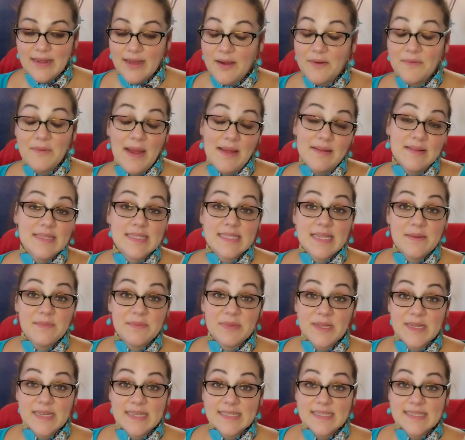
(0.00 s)
around the same
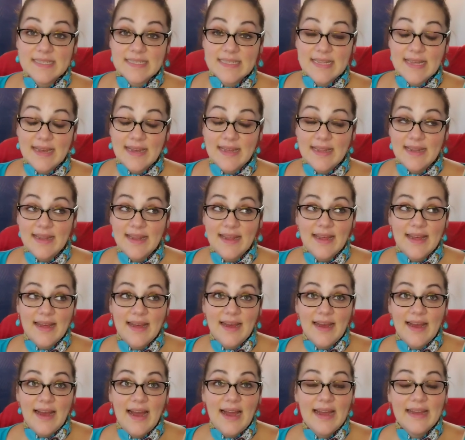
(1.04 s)
place that
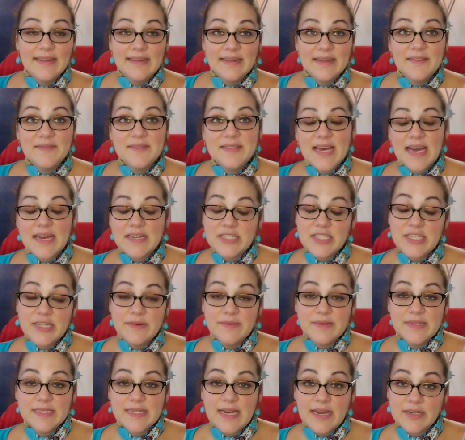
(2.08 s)
I lived at. She
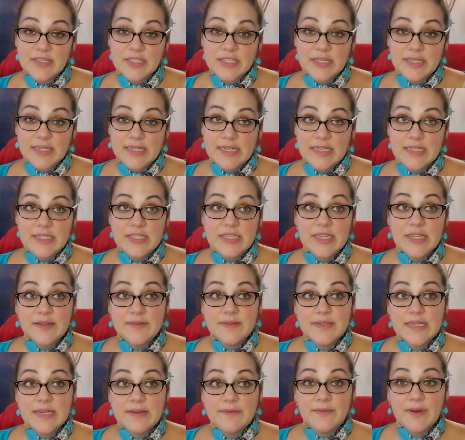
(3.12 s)

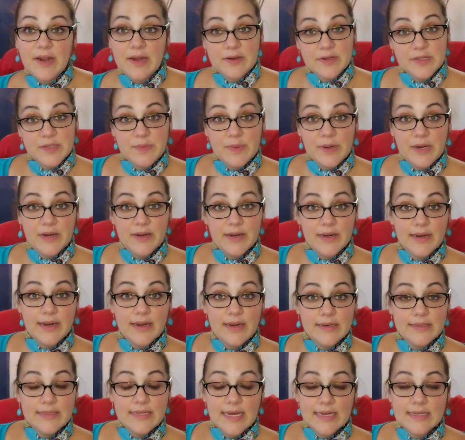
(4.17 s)
lived in Fredericksburg,
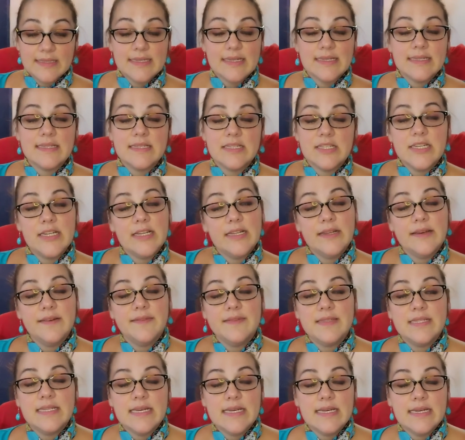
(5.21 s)
Texas, and she
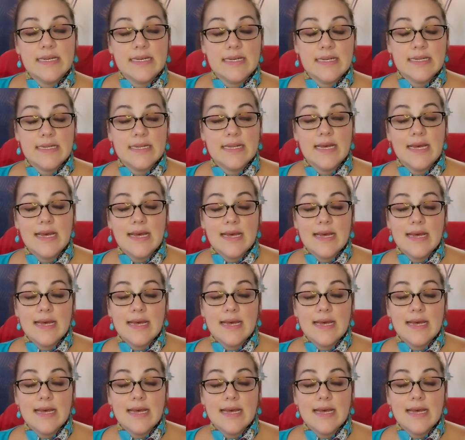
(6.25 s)
lived in